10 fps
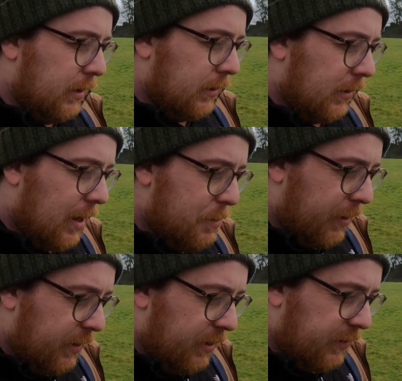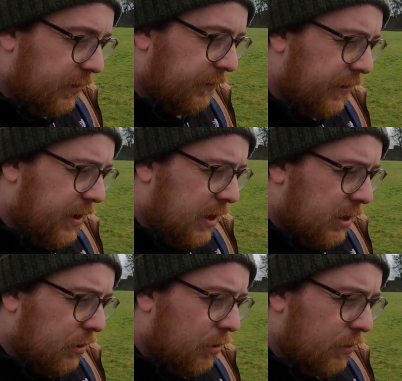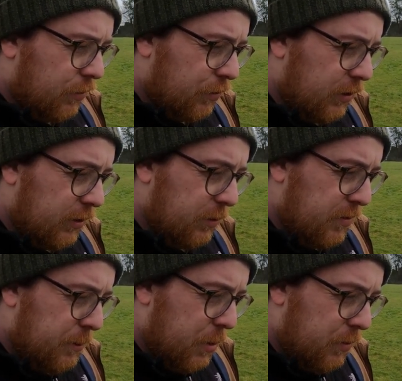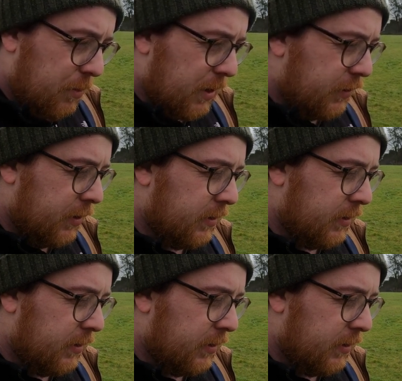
Labyrinths have long association with pilgrimage.